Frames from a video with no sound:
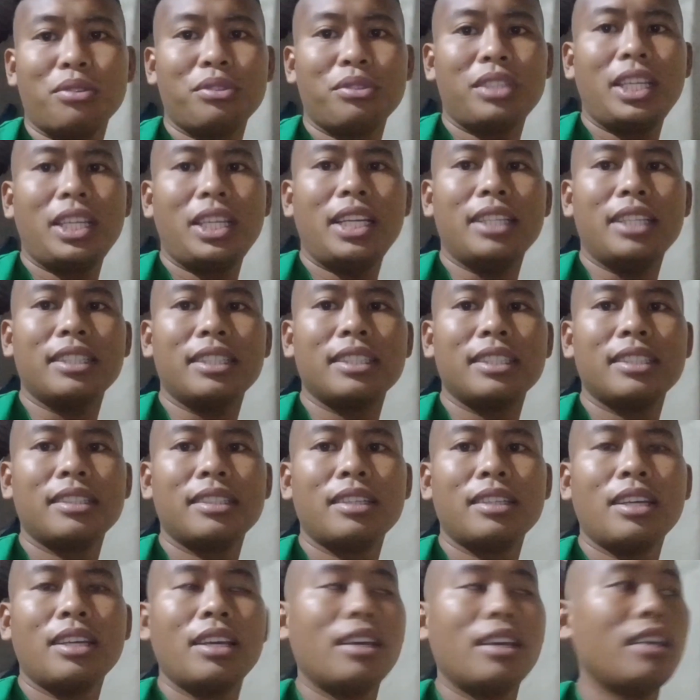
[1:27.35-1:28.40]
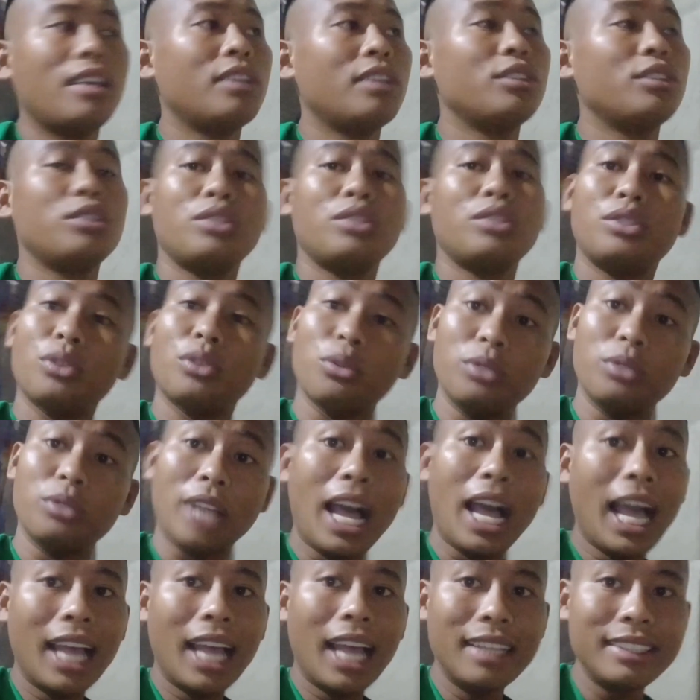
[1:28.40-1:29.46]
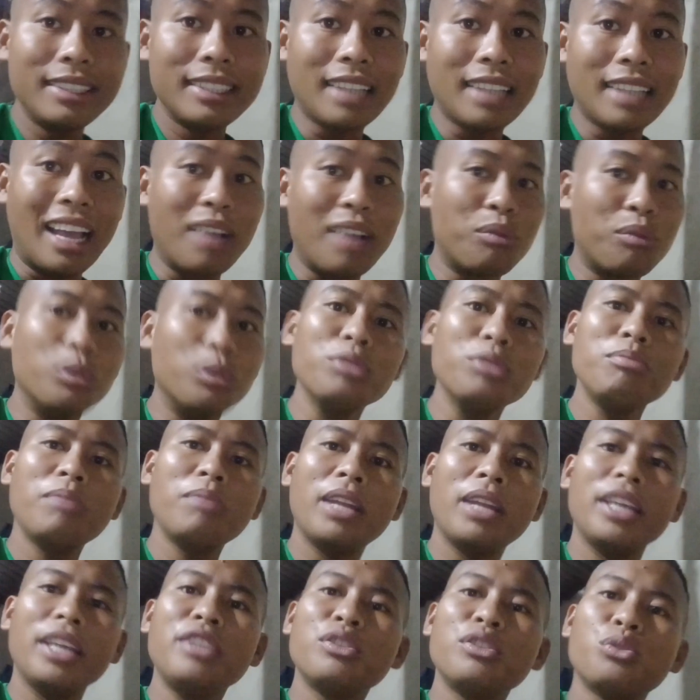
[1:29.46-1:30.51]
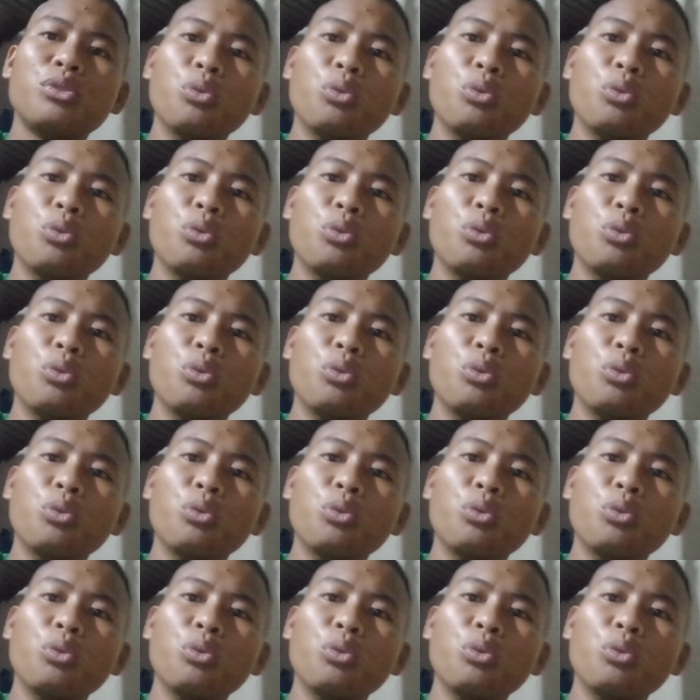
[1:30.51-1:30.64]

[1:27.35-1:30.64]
routine so that I won't be late